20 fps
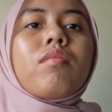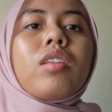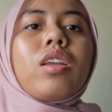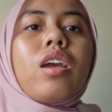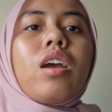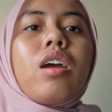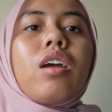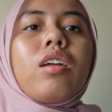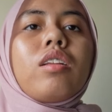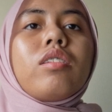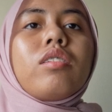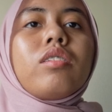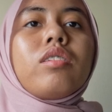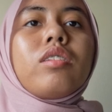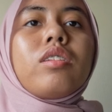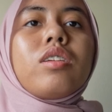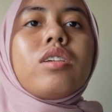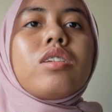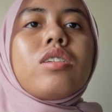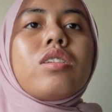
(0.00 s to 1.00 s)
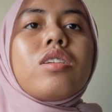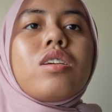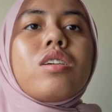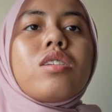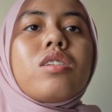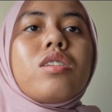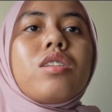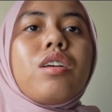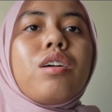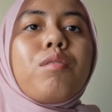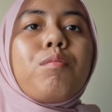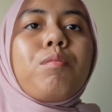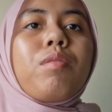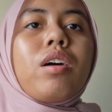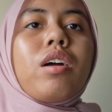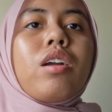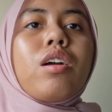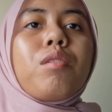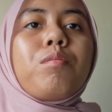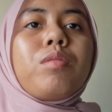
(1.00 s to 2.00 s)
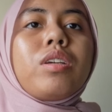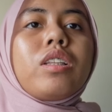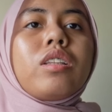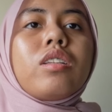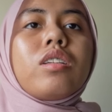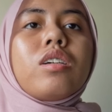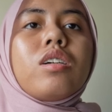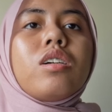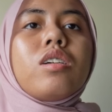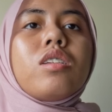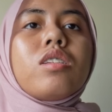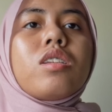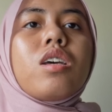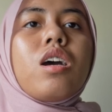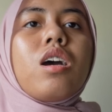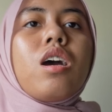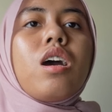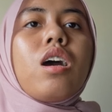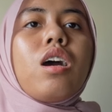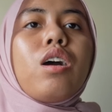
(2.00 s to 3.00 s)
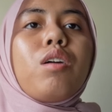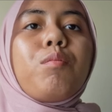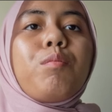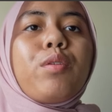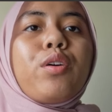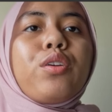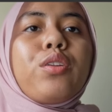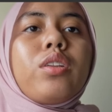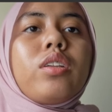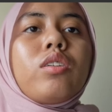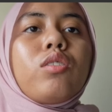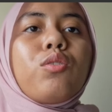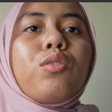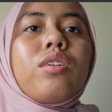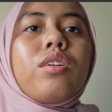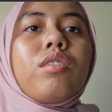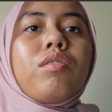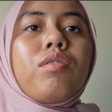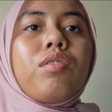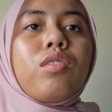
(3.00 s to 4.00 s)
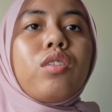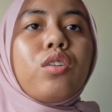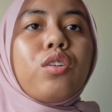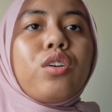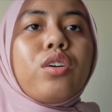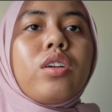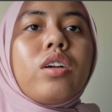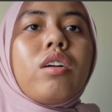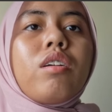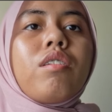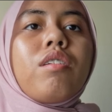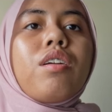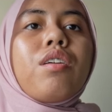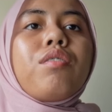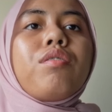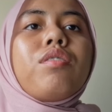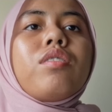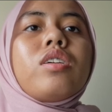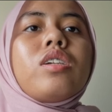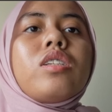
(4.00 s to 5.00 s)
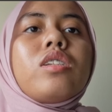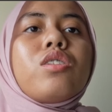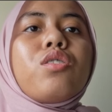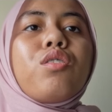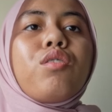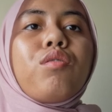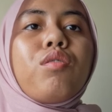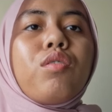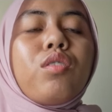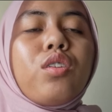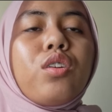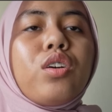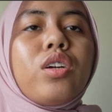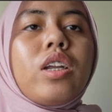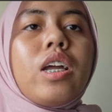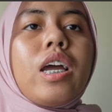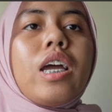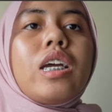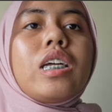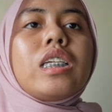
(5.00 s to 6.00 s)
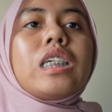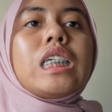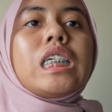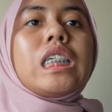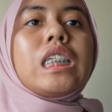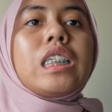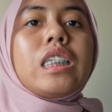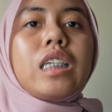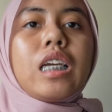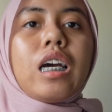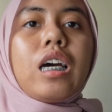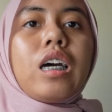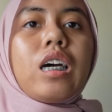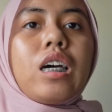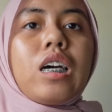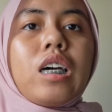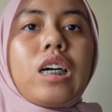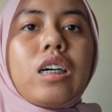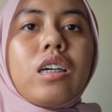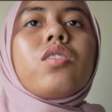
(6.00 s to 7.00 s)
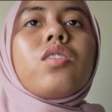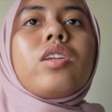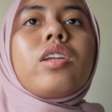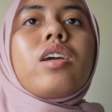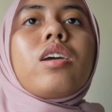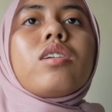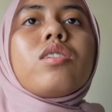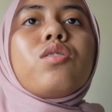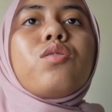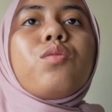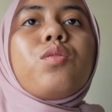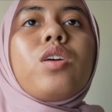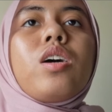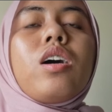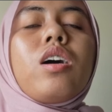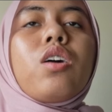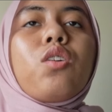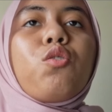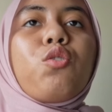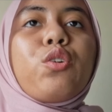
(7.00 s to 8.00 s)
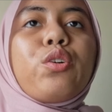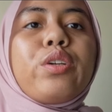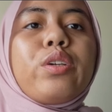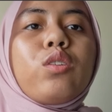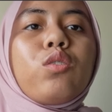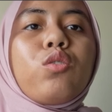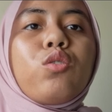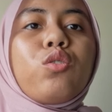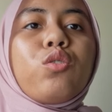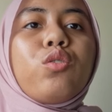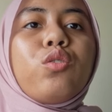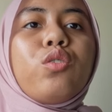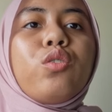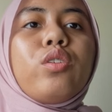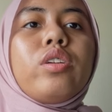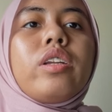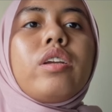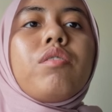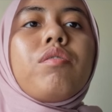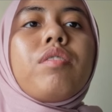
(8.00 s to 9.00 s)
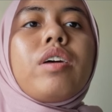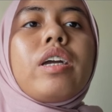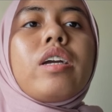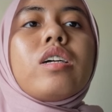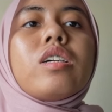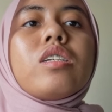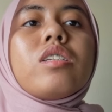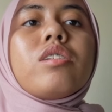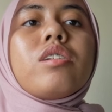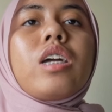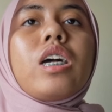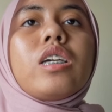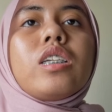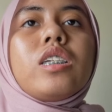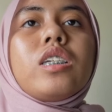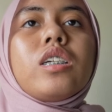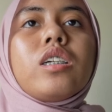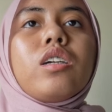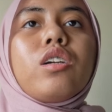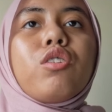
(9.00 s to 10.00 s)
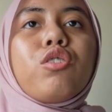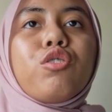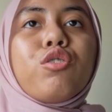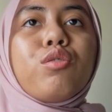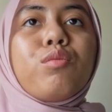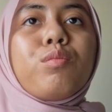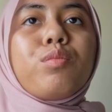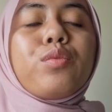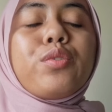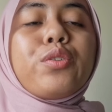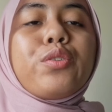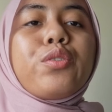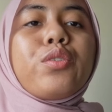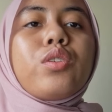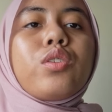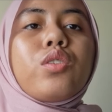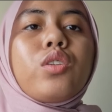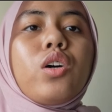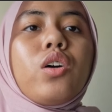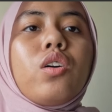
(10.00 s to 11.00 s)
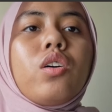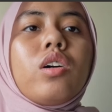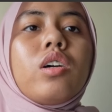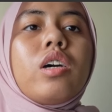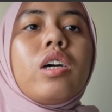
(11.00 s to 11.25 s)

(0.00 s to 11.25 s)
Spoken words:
And this is the parameters: a pointer to a float, a reference to float, and a char. So next we are going to define a structure group to store